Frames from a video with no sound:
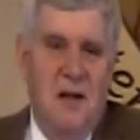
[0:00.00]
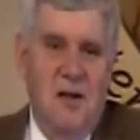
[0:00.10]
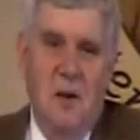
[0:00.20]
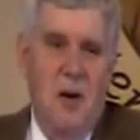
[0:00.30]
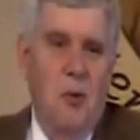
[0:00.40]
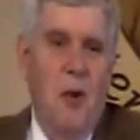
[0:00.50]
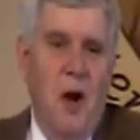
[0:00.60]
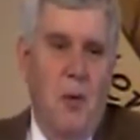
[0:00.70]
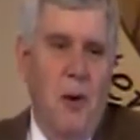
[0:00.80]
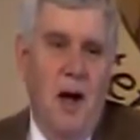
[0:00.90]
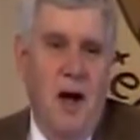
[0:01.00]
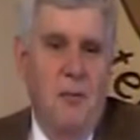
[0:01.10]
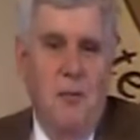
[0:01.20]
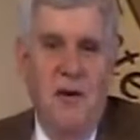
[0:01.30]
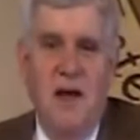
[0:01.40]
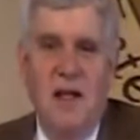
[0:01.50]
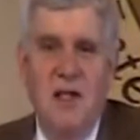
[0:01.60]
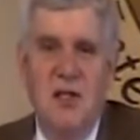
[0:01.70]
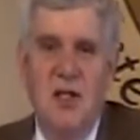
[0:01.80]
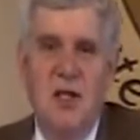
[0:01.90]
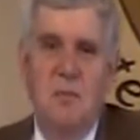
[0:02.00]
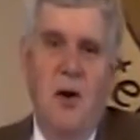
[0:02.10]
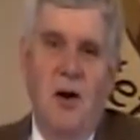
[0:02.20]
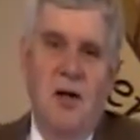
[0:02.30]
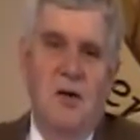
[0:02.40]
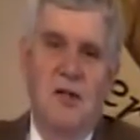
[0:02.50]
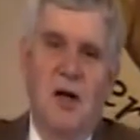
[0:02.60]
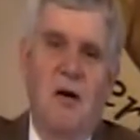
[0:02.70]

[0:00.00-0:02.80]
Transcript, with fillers: no matter where we are, we've got these yeast particles